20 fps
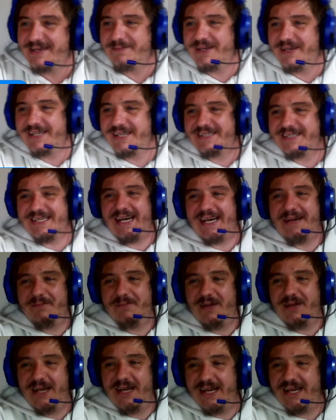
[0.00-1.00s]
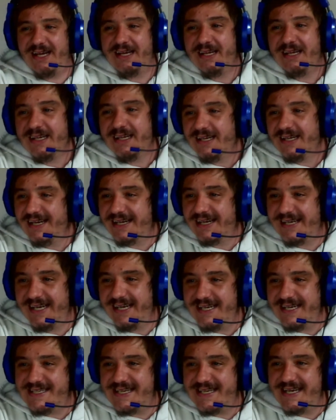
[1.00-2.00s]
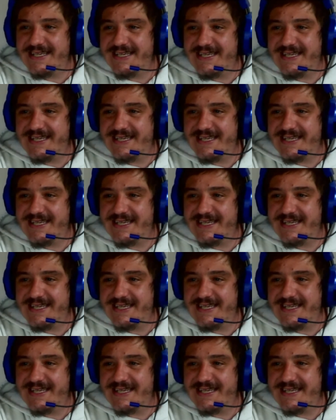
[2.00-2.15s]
meantime. Achilles says,